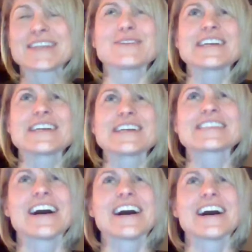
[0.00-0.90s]

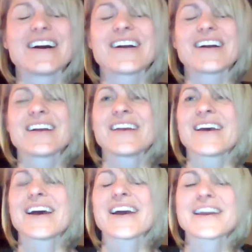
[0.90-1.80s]
Because he was a
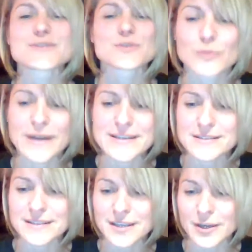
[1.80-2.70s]
high school wrestling
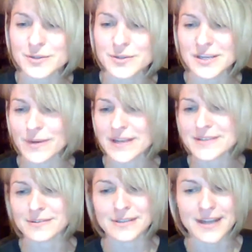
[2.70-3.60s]
coach. He wrestled in
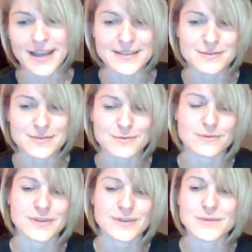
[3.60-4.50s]
high school. He
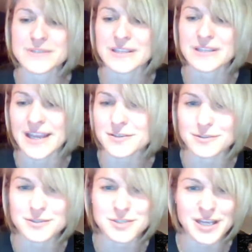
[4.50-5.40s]
was a national
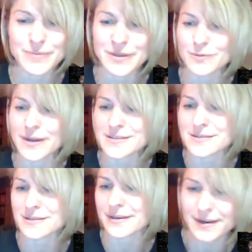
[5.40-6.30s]
champion
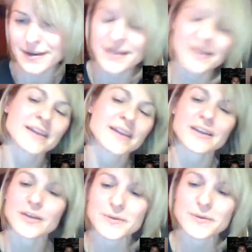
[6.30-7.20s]
wrestler. He was
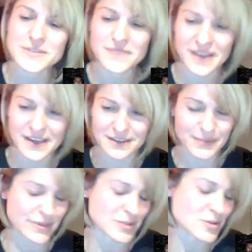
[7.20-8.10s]
invited to Olympic
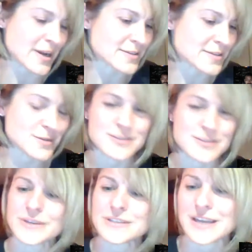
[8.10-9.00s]
trials. So he was a big
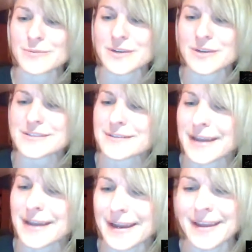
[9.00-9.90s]
time wrestler guy.
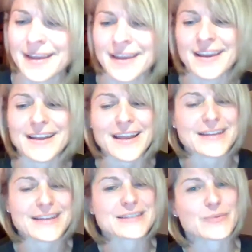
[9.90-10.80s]
And I had to
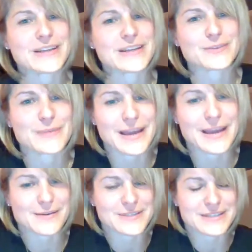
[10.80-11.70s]
explain to him that I was
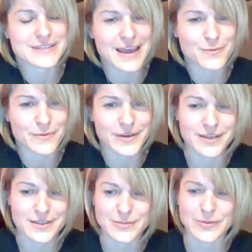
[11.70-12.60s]
not one of his
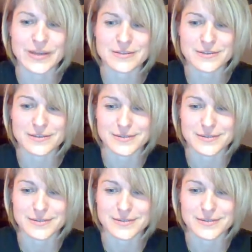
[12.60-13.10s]
wrestlers.